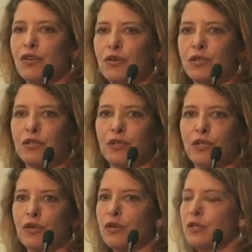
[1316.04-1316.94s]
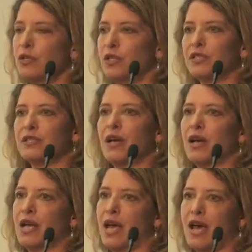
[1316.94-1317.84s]
coconut oil. Coconut oil does
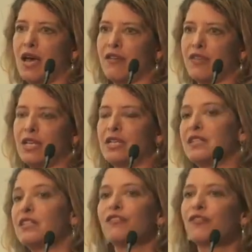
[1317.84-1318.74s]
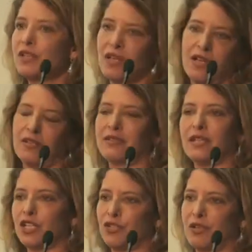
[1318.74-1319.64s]
not have any different kind of
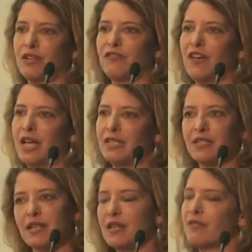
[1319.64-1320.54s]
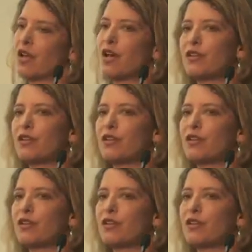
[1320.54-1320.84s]
saturated fats than any of the